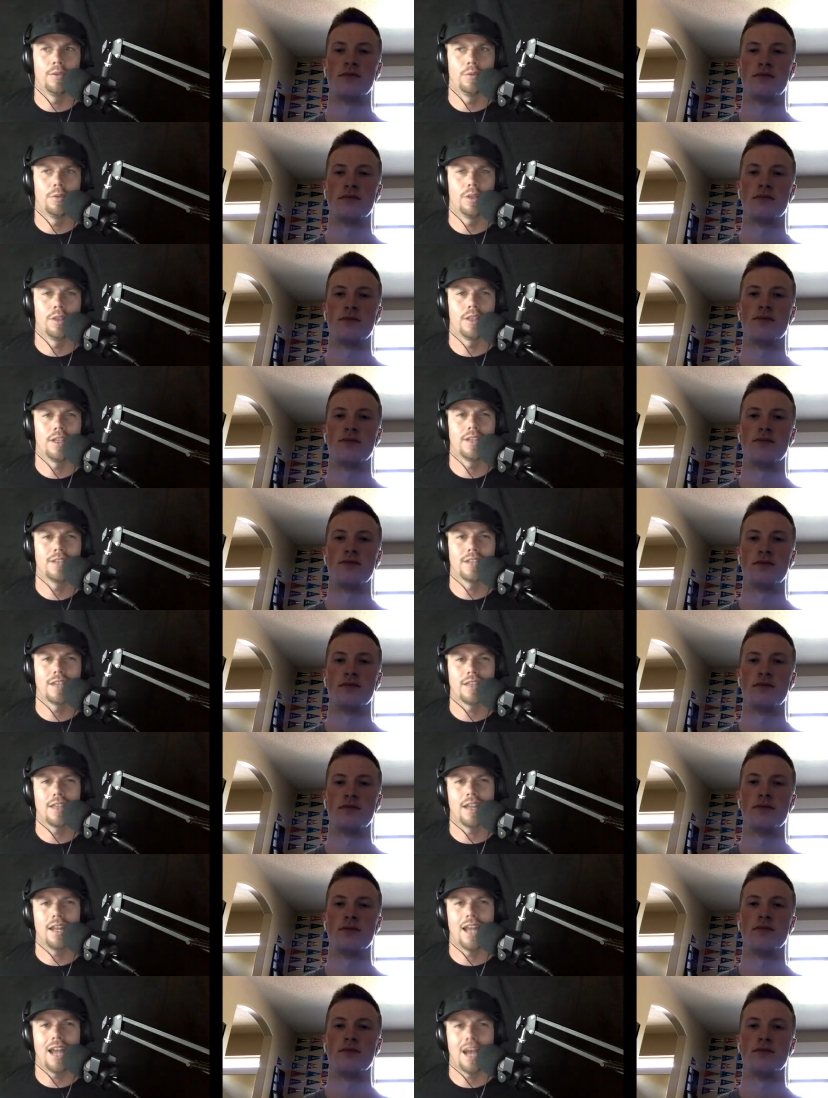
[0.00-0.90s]
Speaker 1: when things like
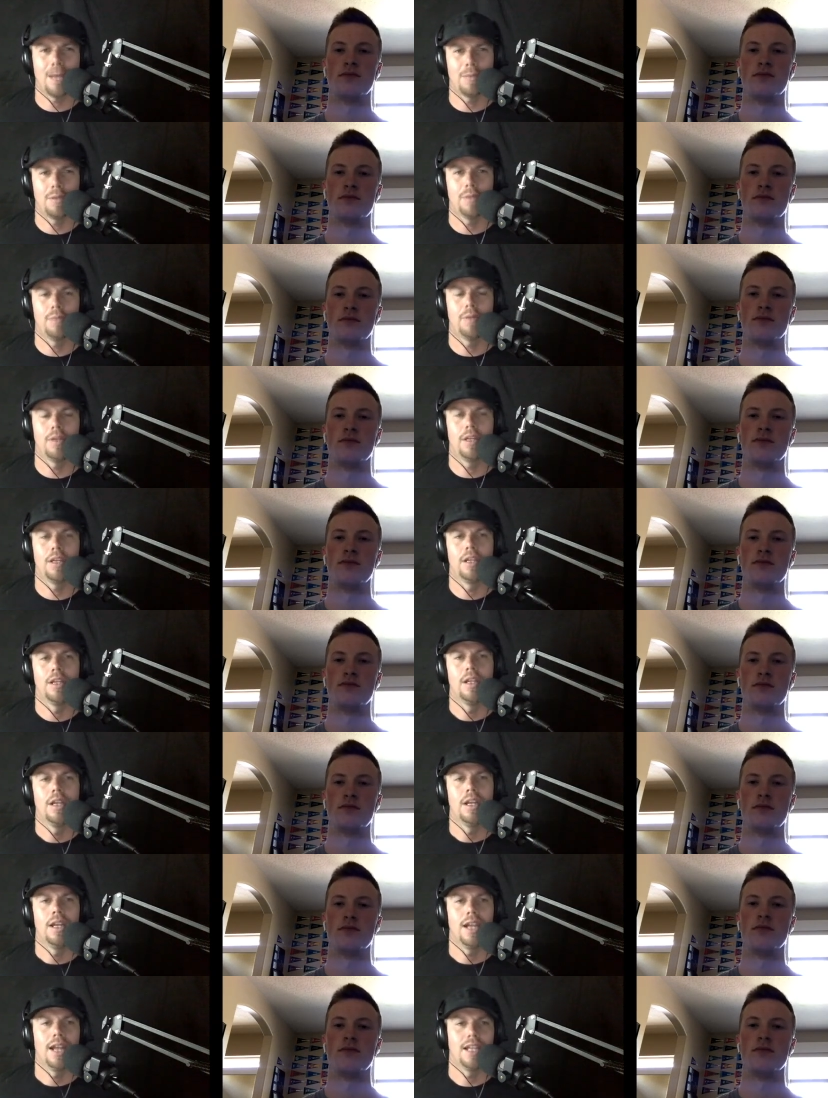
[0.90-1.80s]
that happen, but
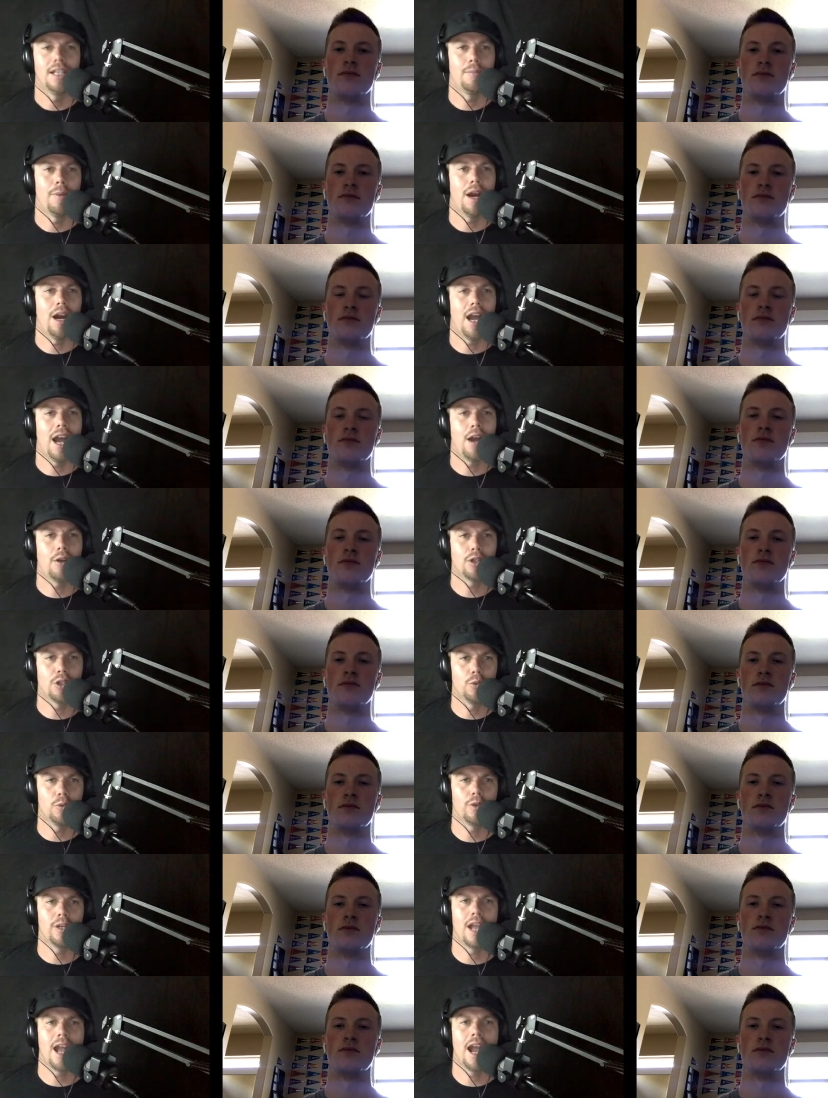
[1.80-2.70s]
it's about how you
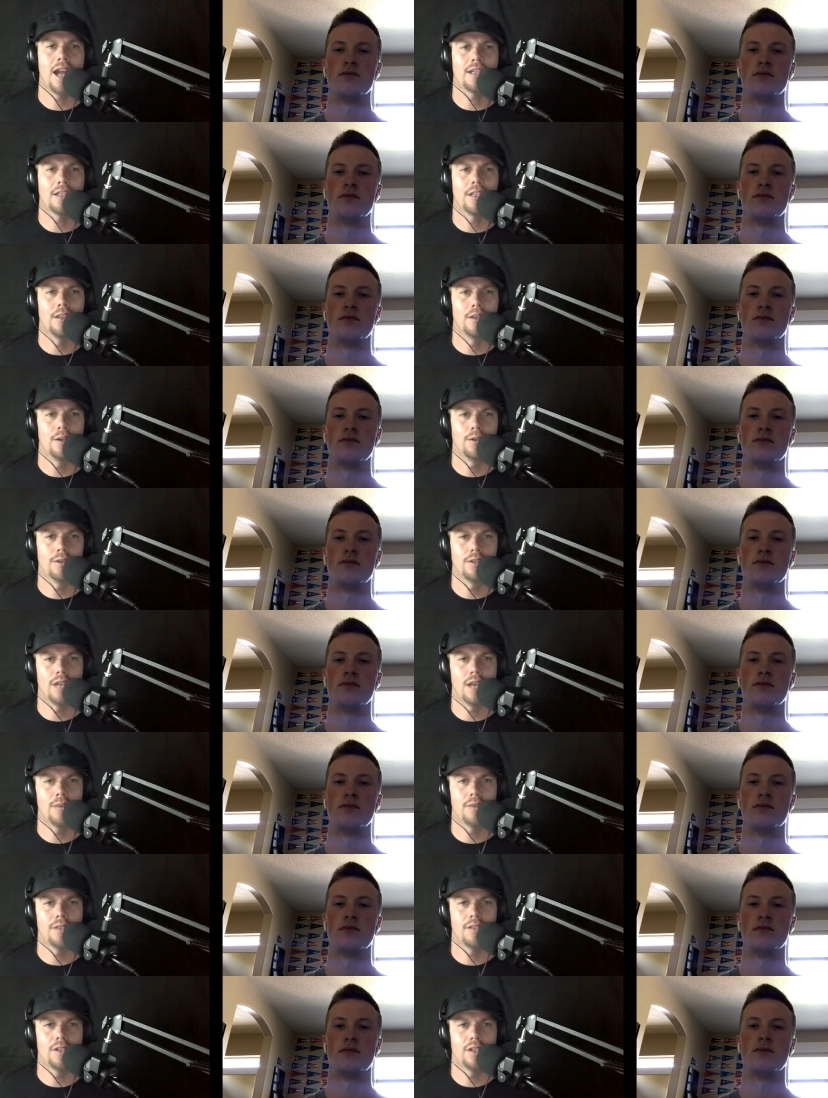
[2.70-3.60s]
react to those
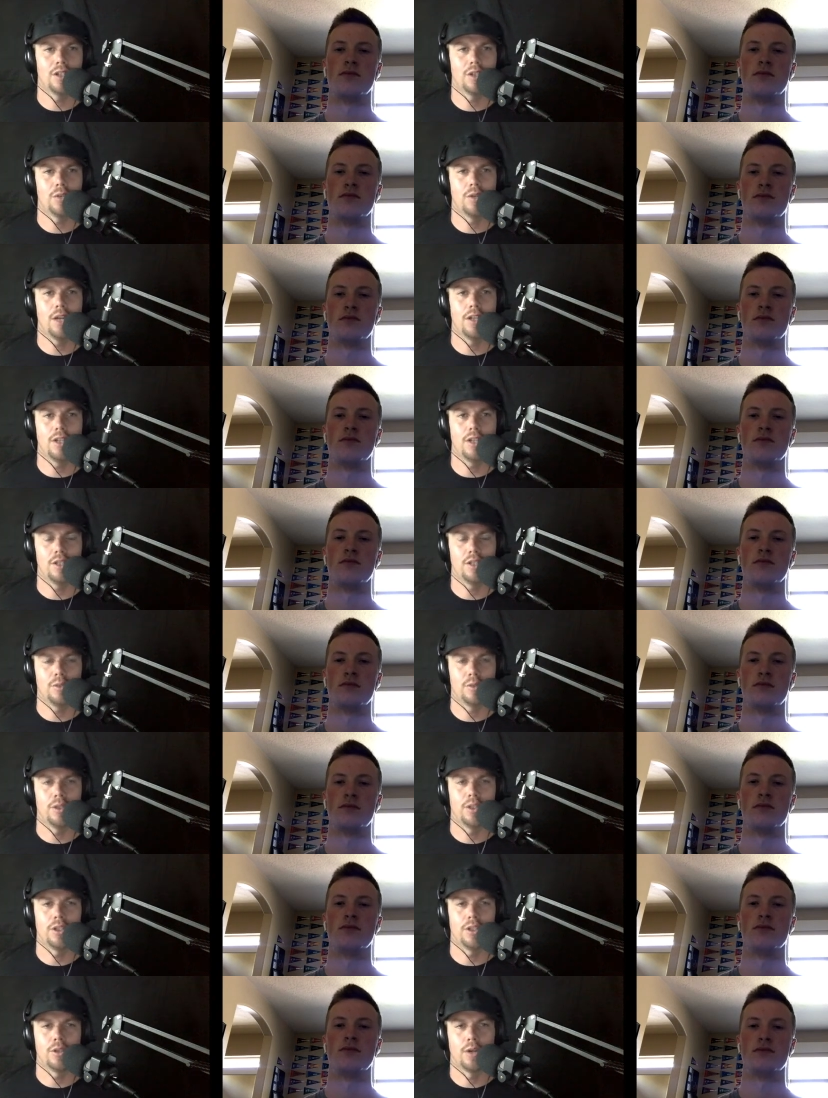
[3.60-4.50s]
types of situations,
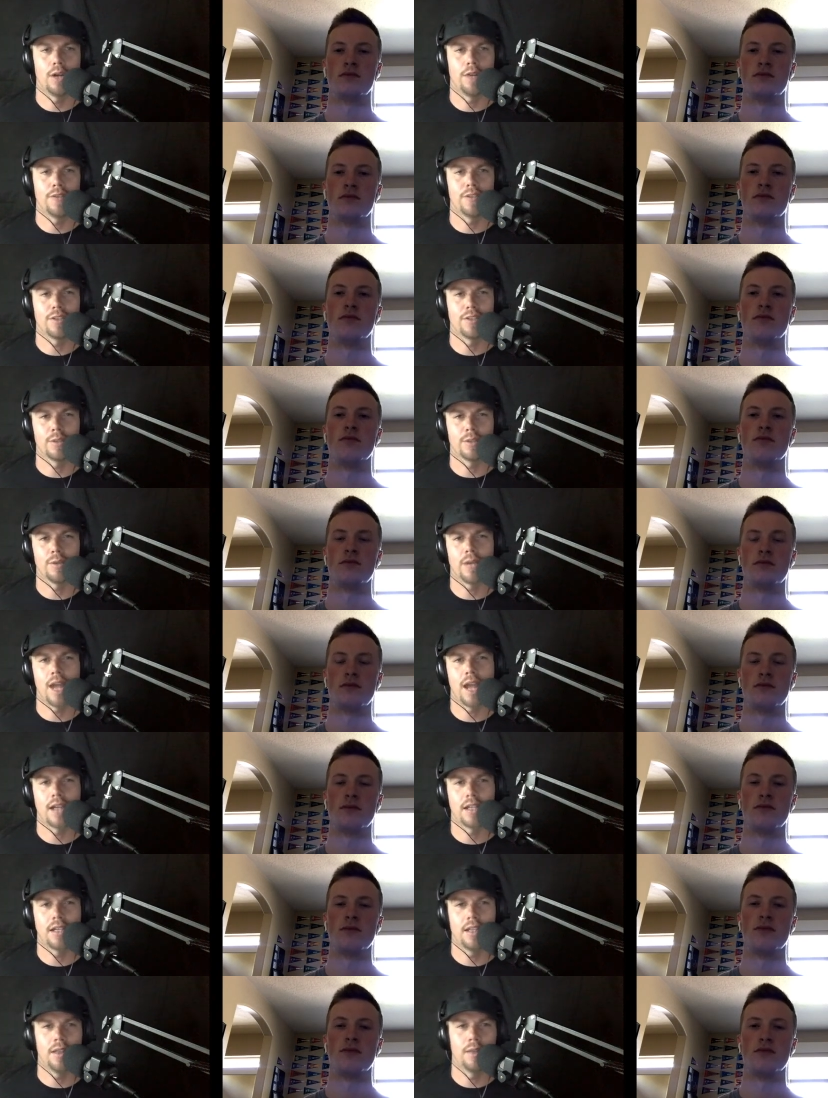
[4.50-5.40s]
which you obviously
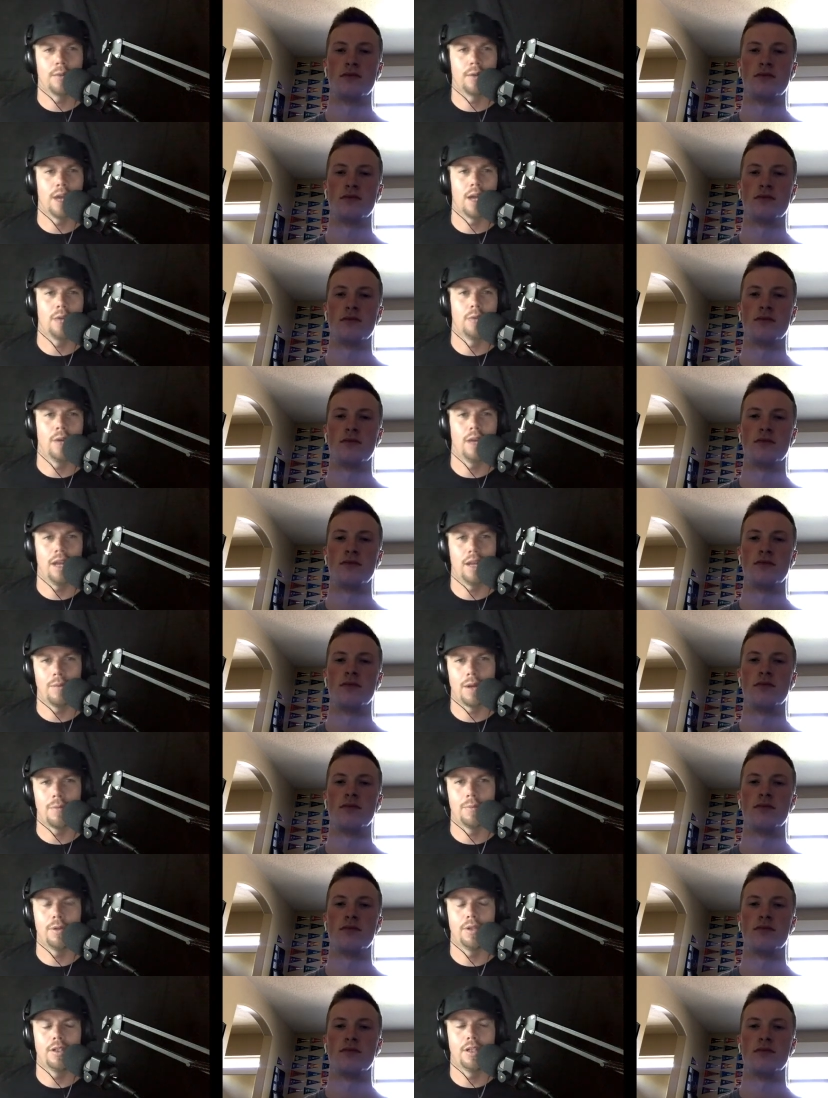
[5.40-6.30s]
reacted in the right way
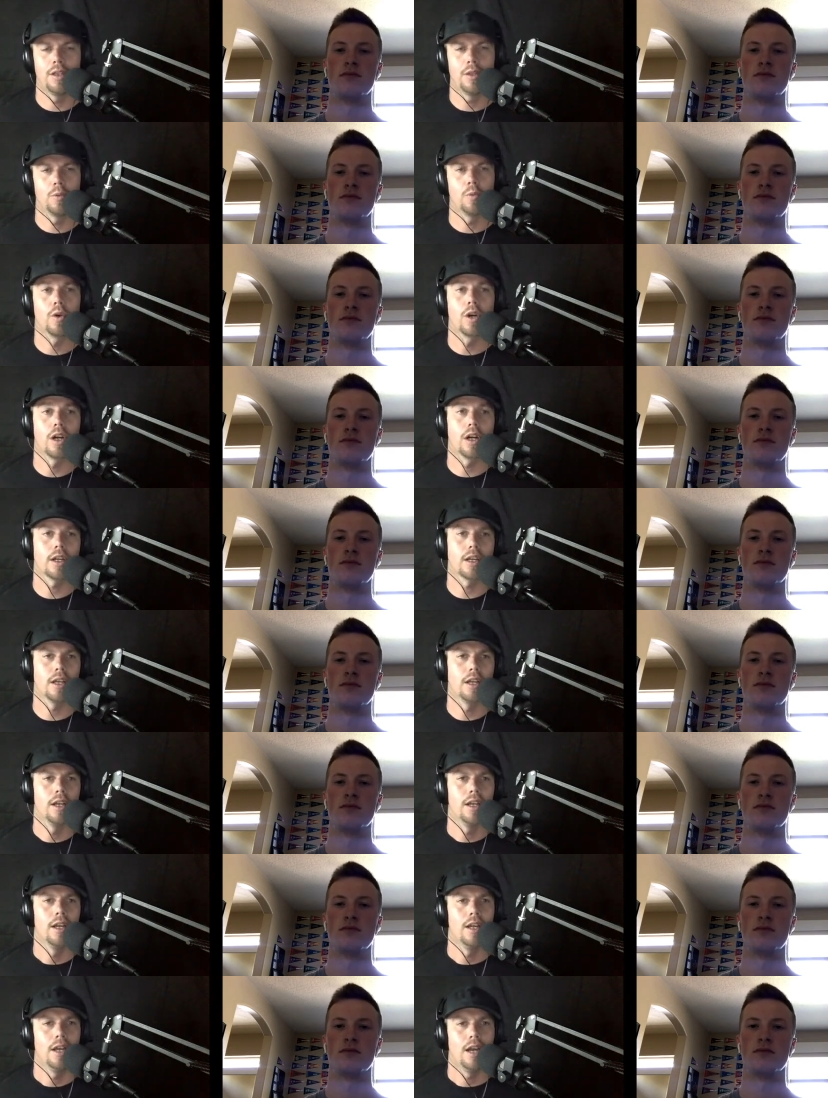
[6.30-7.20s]
by putting in the work
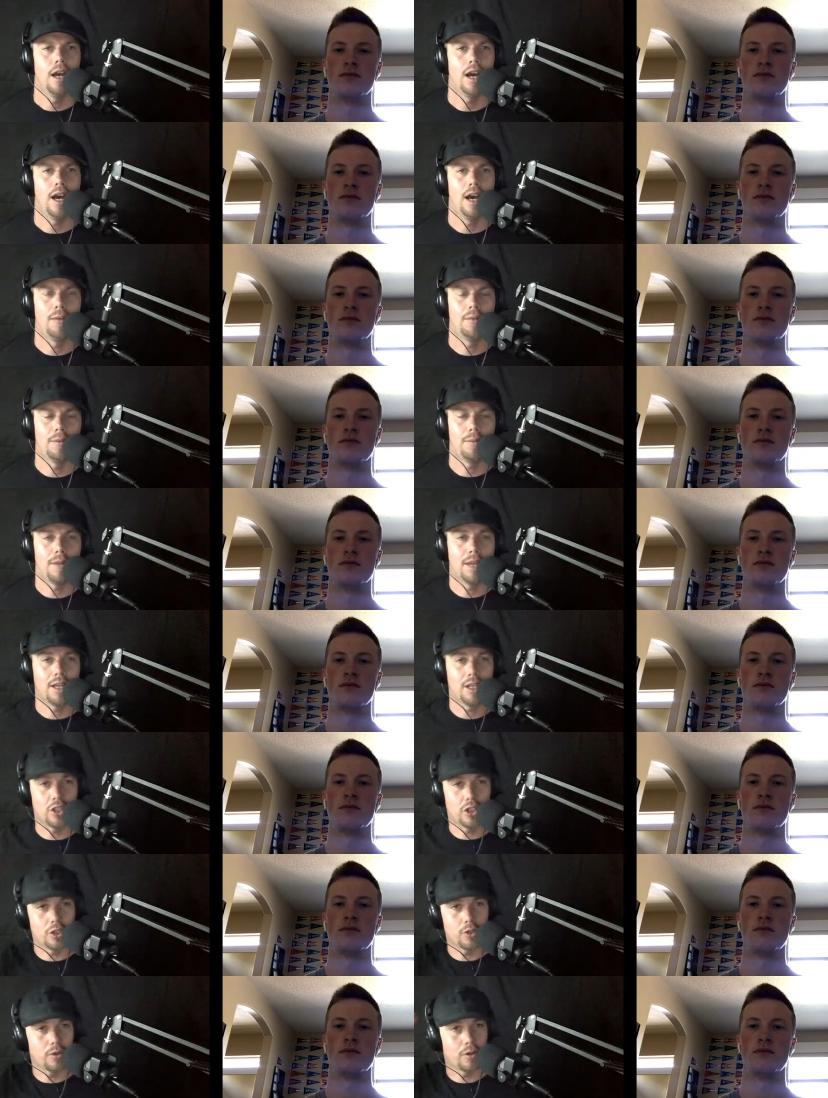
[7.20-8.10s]
um, and
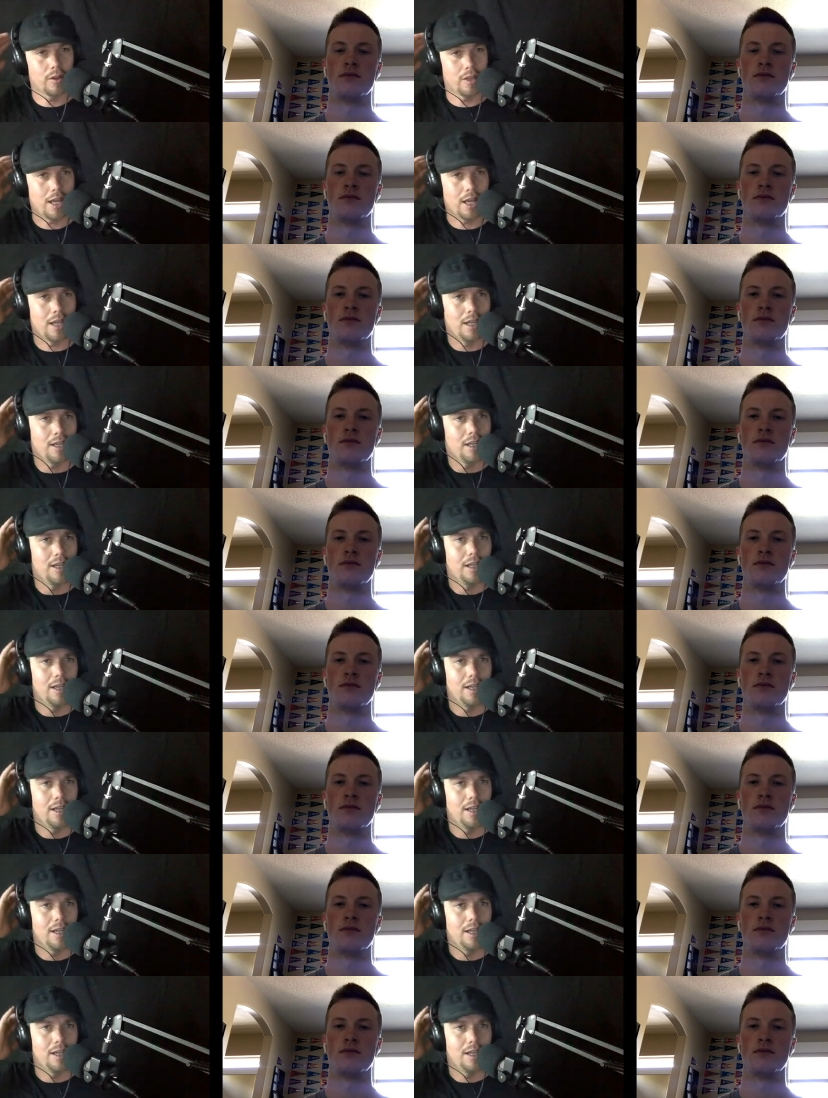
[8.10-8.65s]
making sure that